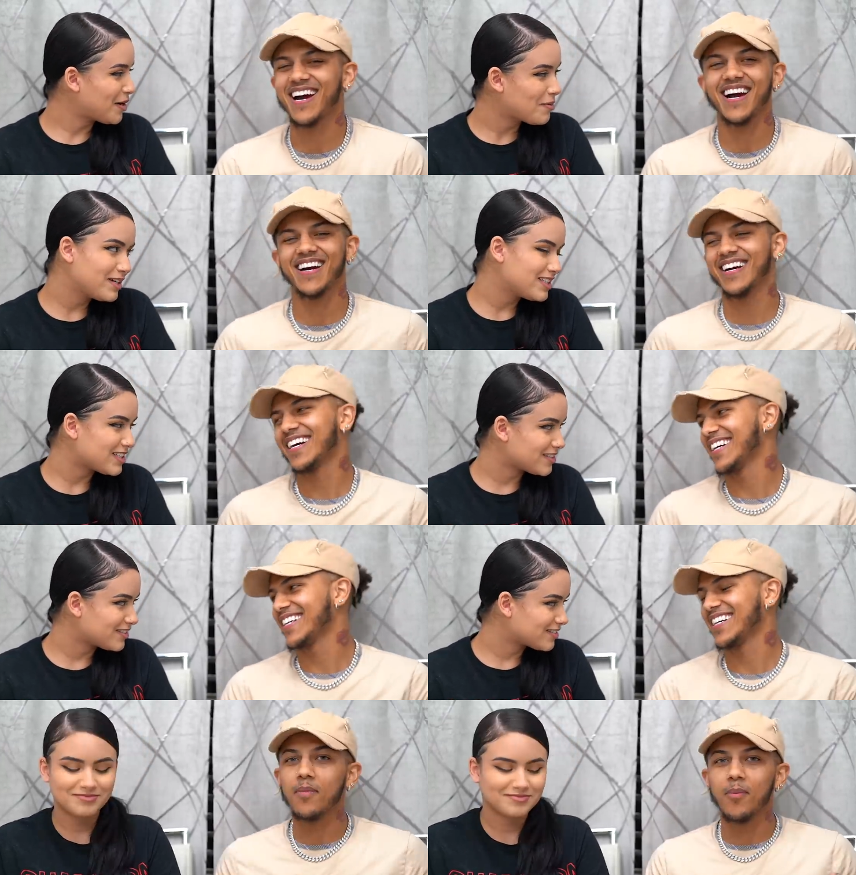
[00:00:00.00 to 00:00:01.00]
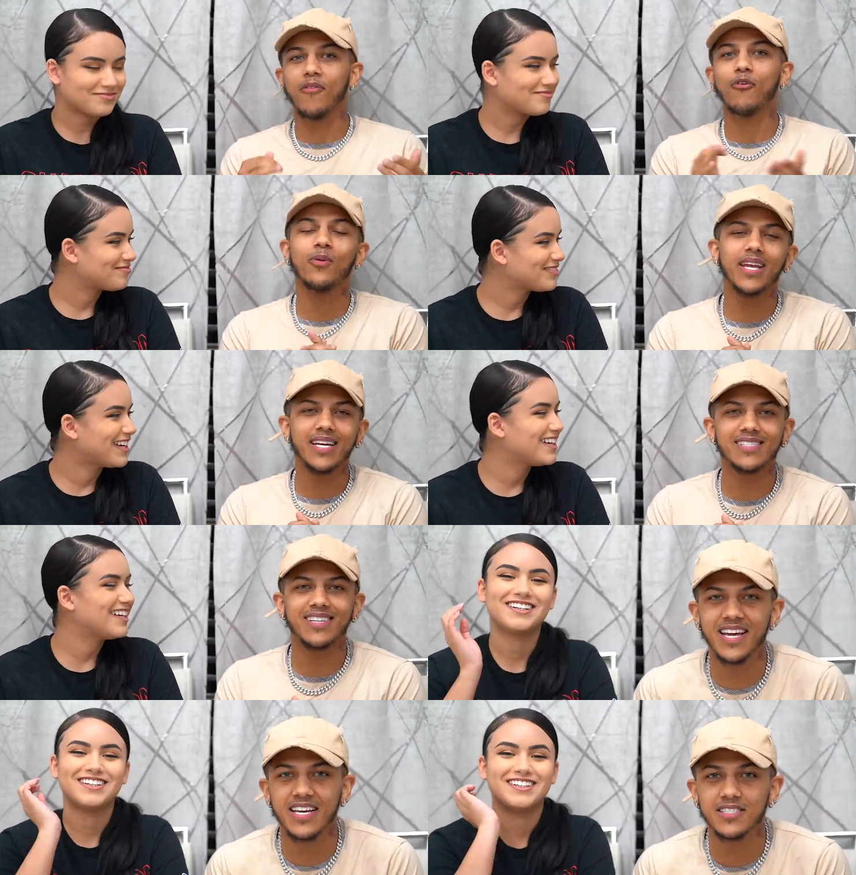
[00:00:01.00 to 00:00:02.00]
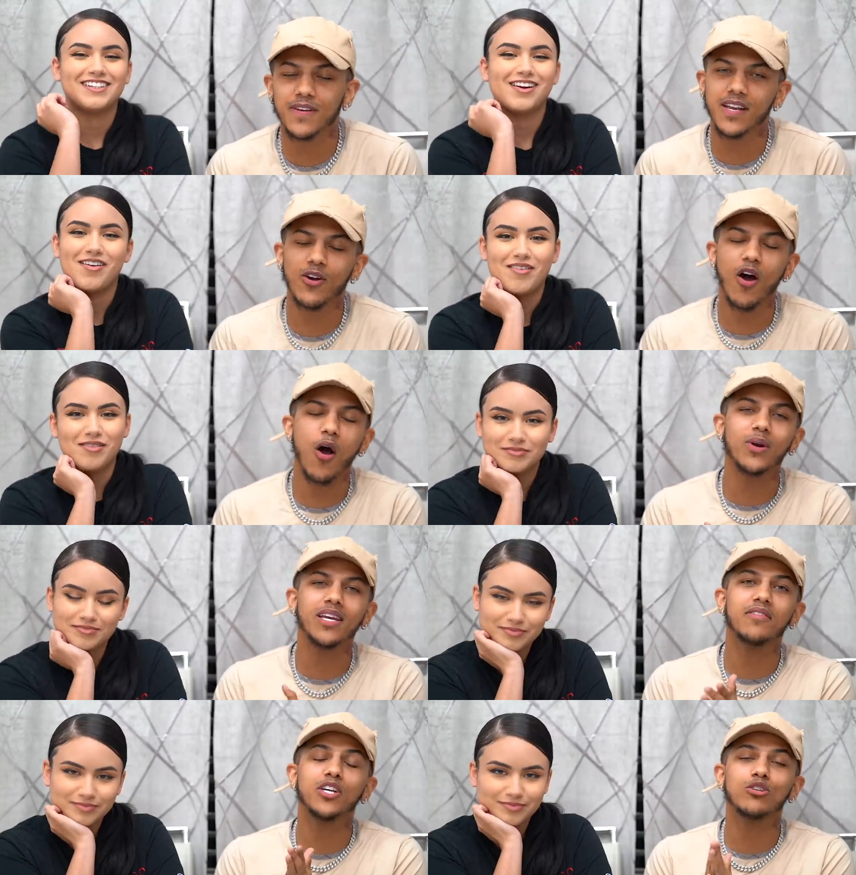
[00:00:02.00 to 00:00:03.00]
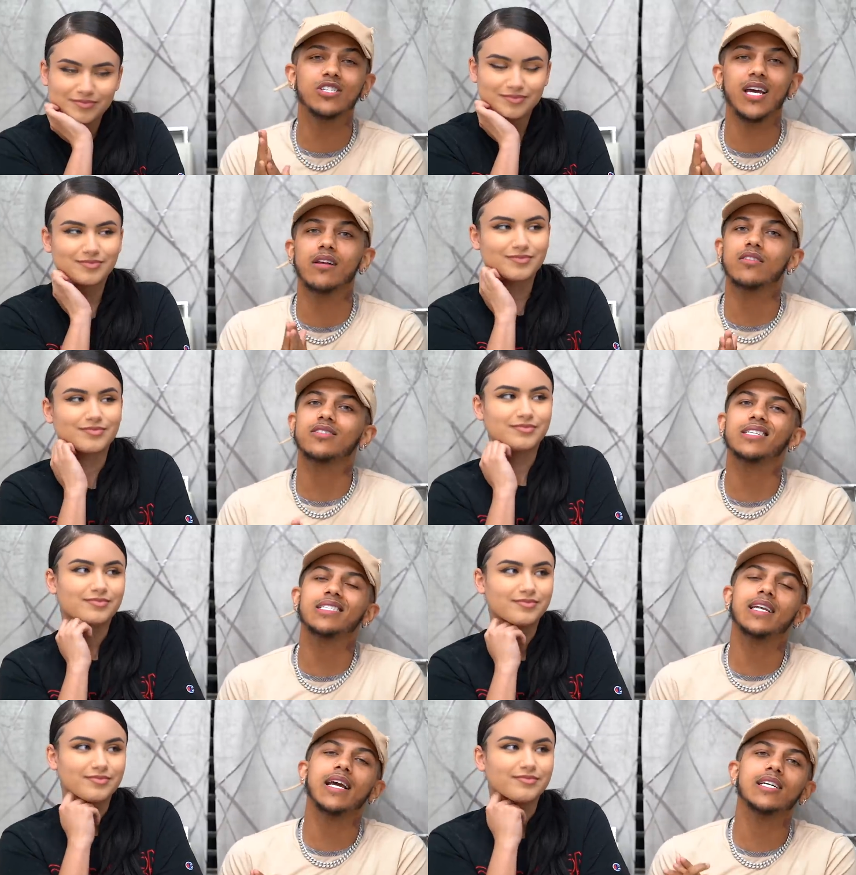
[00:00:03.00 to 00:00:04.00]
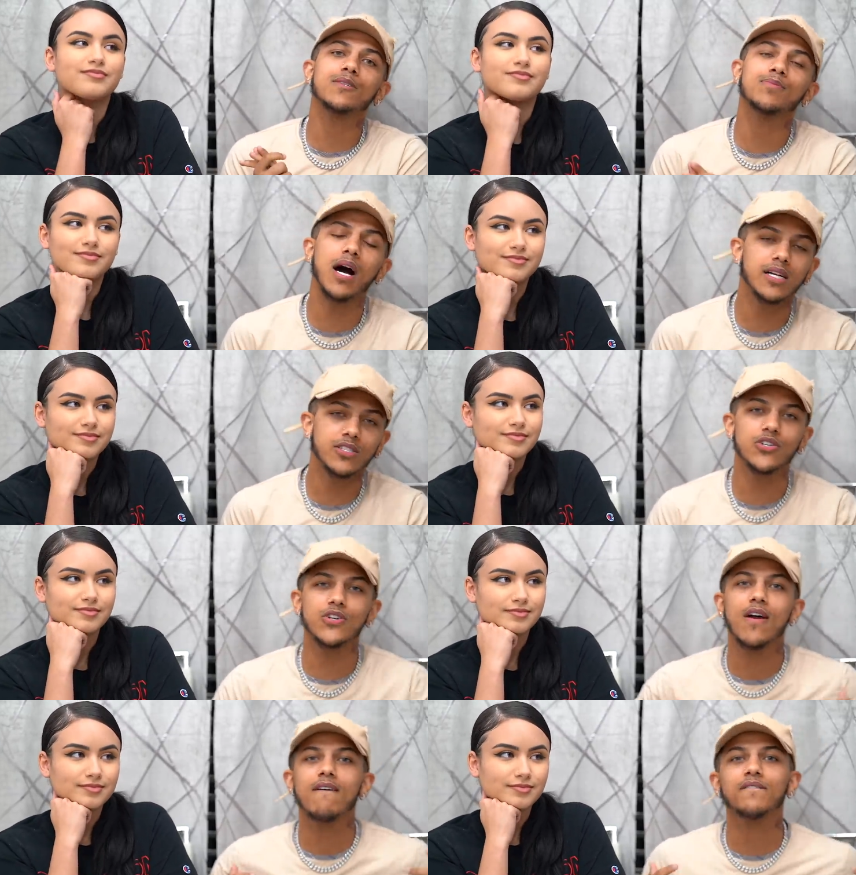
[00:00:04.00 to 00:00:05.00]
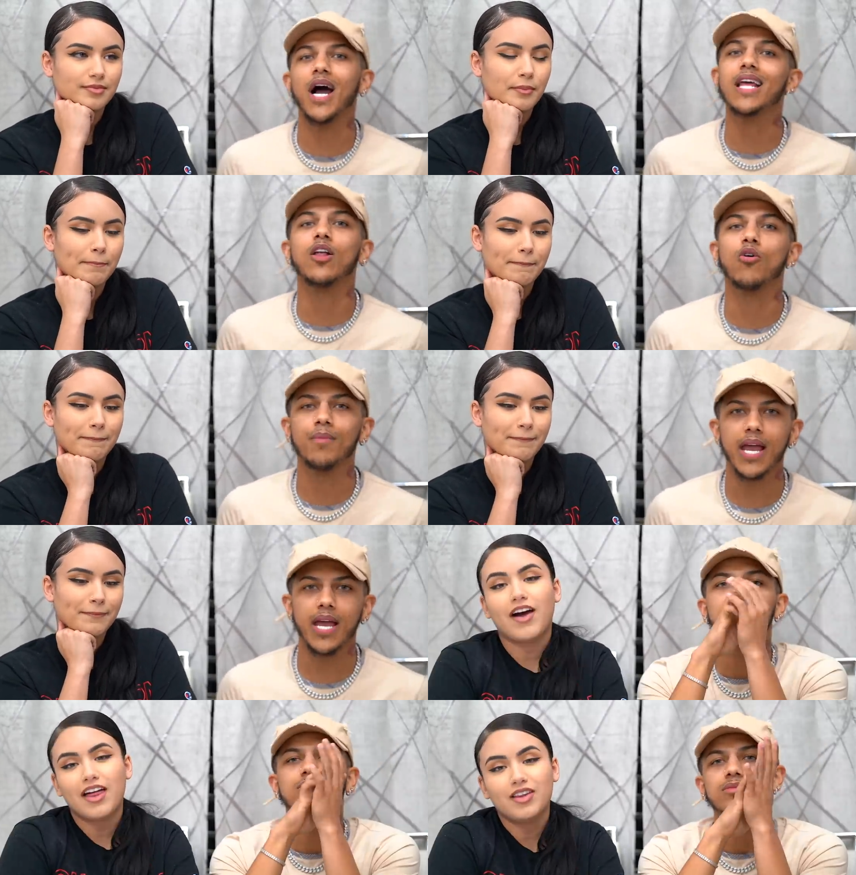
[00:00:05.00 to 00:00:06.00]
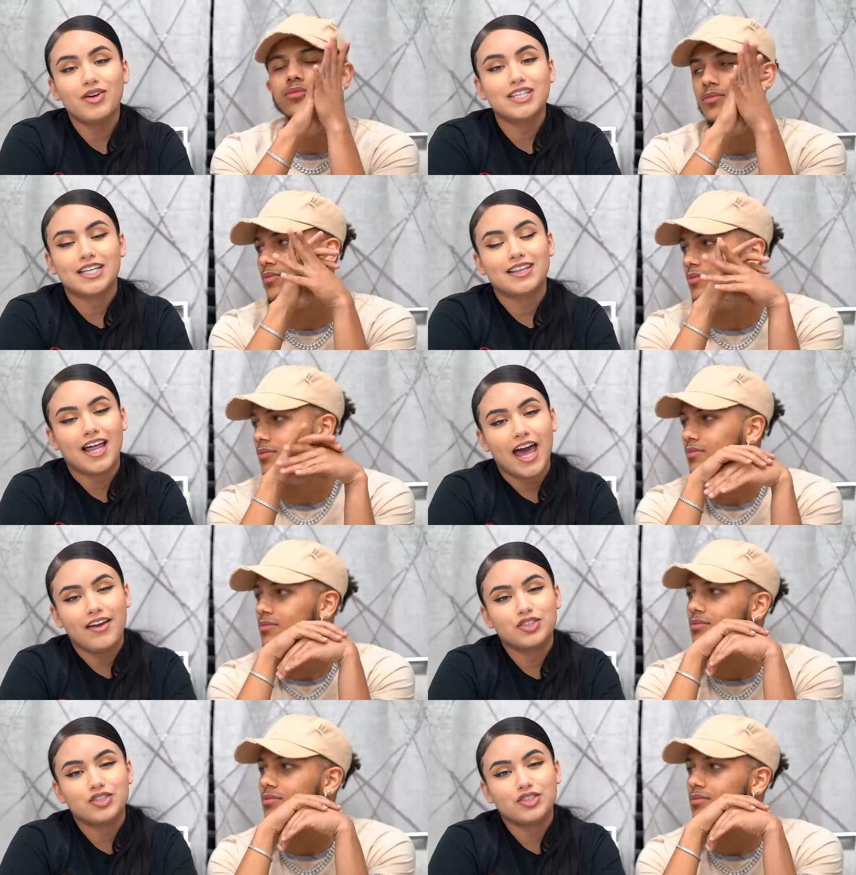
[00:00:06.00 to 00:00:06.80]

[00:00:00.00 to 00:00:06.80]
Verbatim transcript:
Speaker 1: Why would you?
Speaker 2: But before we get to today's video, I want to give a huge shout out to today's sponsor, Philo, man.
Speaker 1: Philo is a live